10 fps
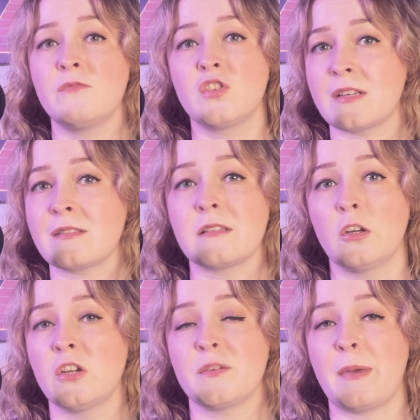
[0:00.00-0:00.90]
just
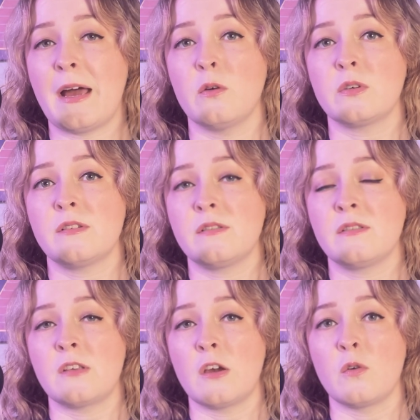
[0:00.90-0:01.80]
learned about,
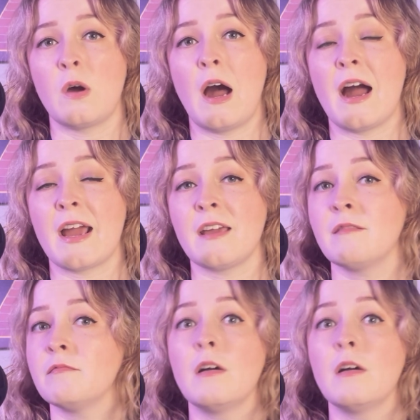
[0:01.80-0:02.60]
so I